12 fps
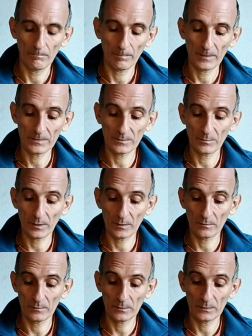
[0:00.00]
Does
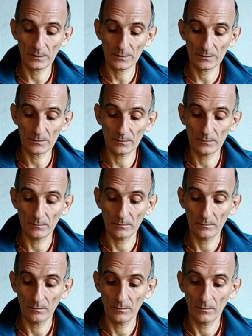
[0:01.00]
it
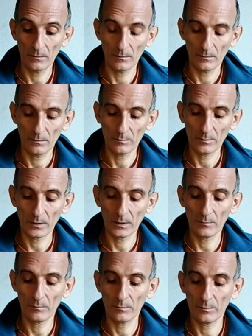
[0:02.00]

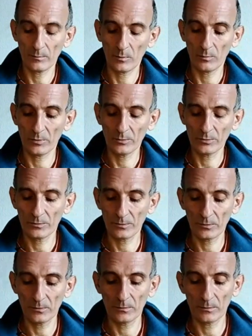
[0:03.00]
become more
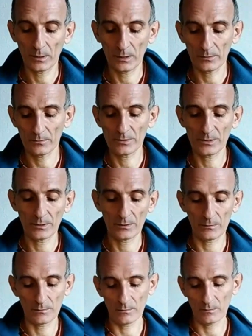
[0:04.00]
beautiful? I don't see it.